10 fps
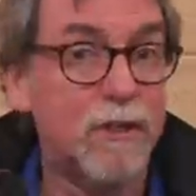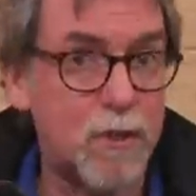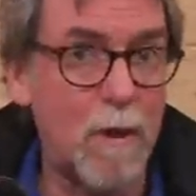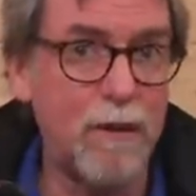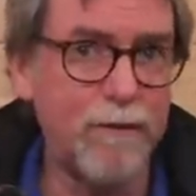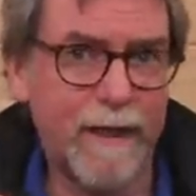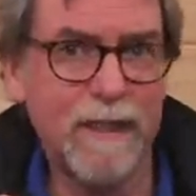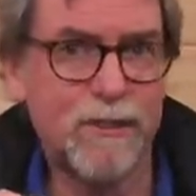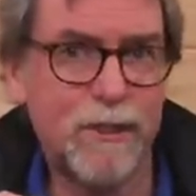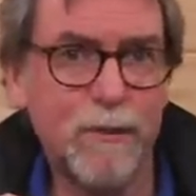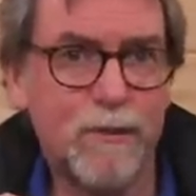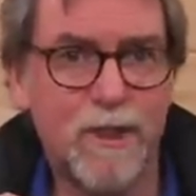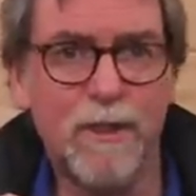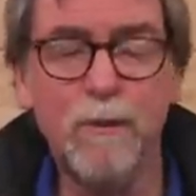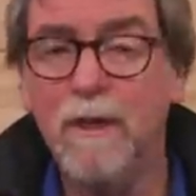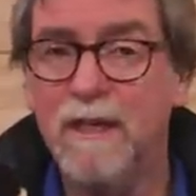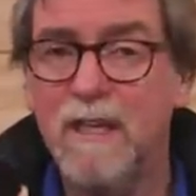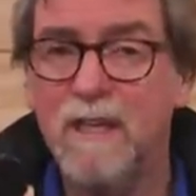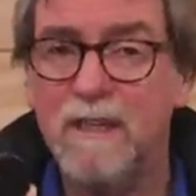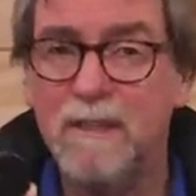12 in 22,
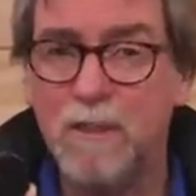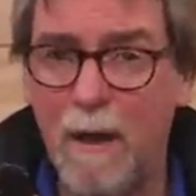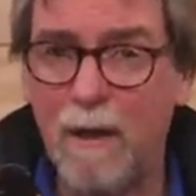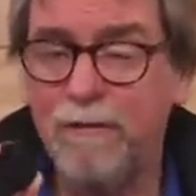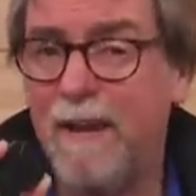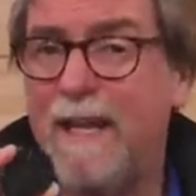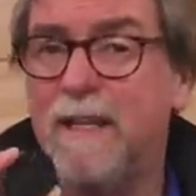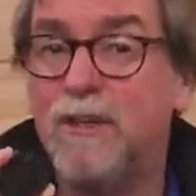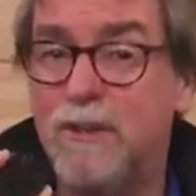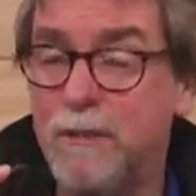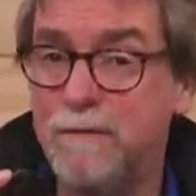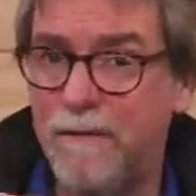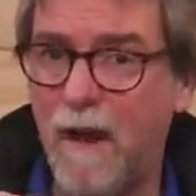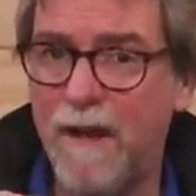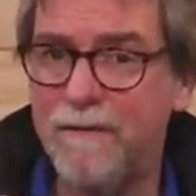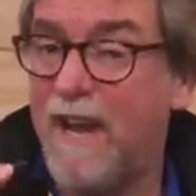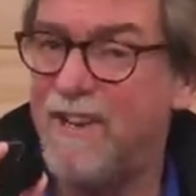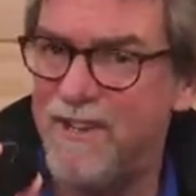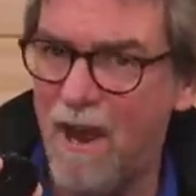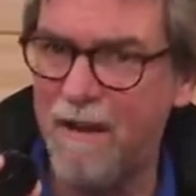12 in 25,
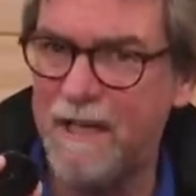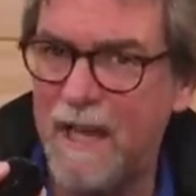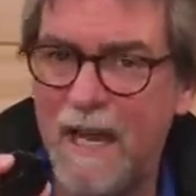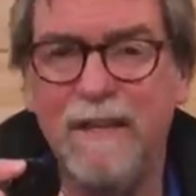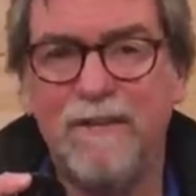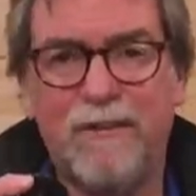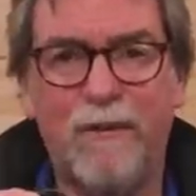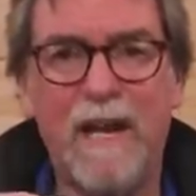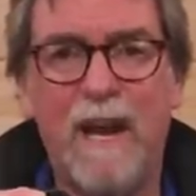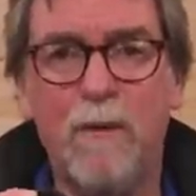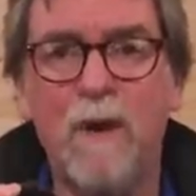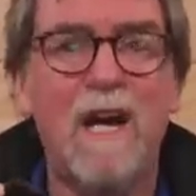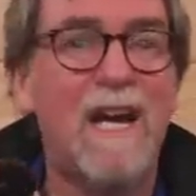9 in 30,